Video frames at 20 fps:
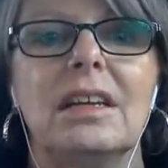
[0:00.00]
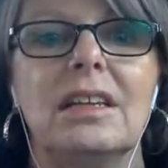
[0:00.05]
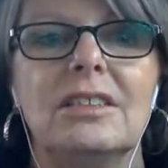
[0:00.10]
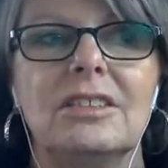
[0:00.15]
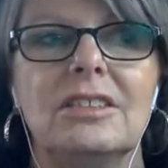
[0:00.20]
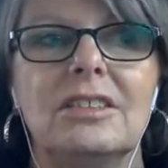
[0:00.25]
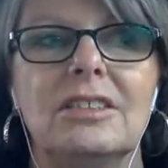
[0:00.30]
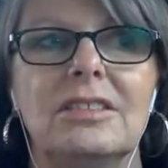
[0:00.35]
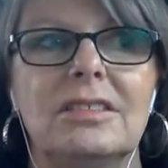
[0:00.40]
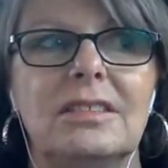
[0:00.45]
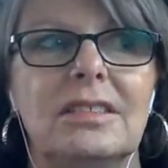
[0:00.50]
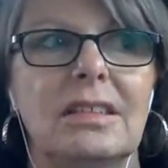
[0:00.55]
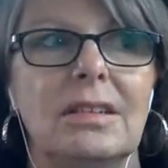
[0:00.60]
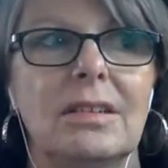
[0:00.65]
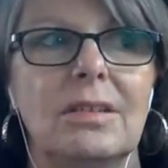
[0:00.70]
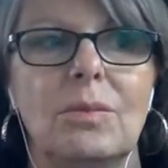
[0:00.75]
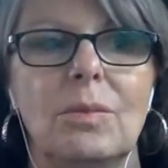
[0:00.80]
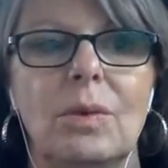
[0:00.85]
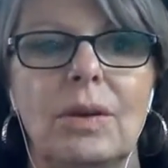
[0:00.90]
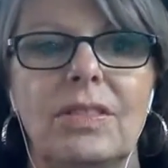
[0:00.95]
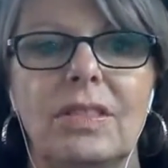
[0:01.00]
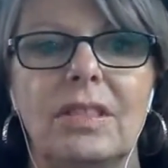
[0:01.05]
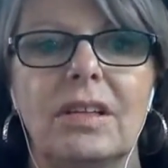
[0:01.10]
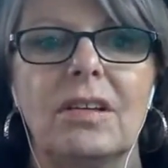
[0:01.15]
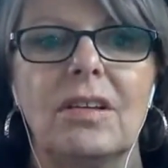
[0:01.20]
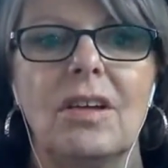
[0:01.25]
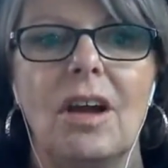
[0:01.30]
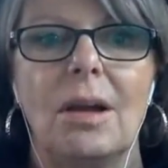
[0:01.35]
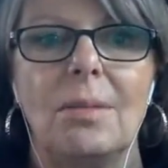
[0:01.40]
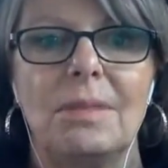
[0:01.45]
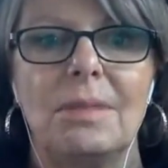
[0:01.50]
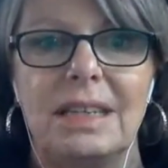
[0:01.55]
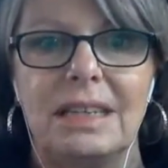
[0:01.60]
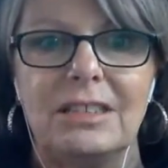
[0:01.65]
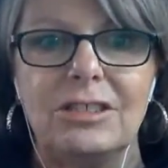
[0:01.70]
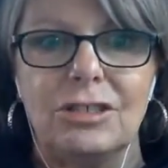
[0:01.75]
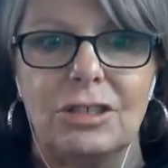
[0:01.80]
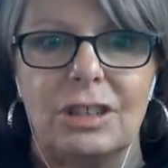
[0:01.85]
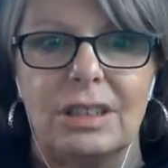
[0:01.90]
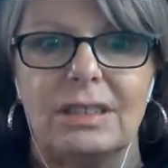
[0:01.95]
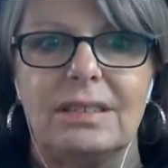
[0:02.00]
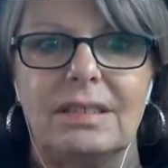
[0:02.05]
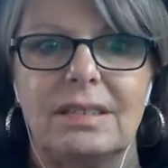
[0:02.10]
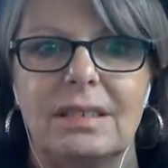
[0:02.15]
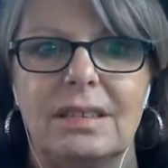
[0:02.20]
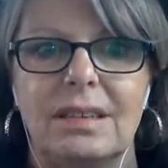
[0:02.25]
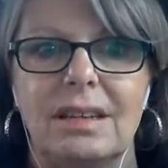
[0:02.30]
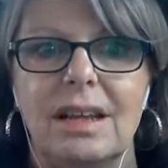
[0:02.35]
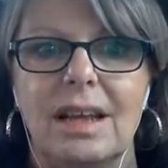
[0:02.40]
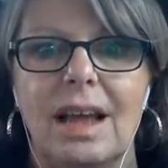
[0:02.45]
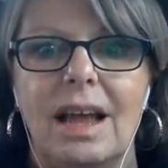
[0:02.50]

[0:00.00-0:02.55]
just with common interests.